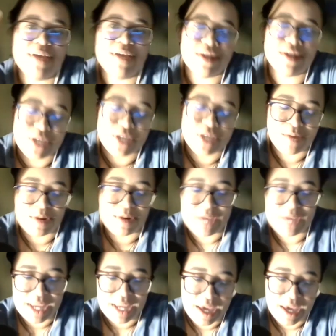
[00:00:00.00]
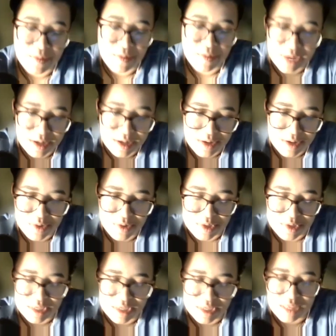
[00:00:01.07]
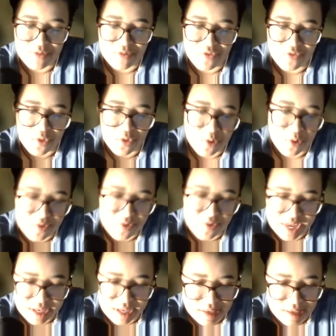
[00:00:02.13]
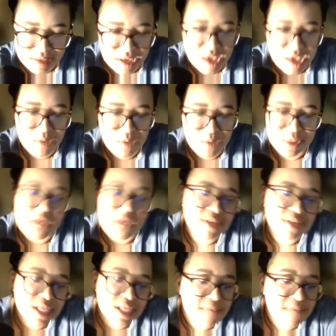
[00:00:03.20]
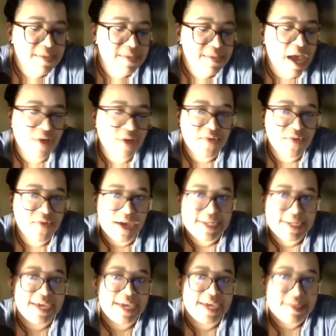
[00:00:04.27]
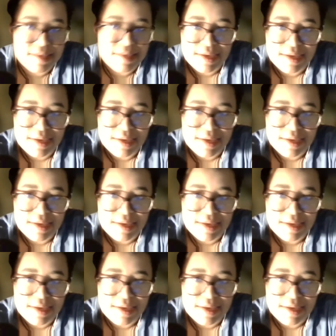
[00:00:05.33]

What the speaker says: understand what I'm getting at when you see the full movie and it's without the clips out of context.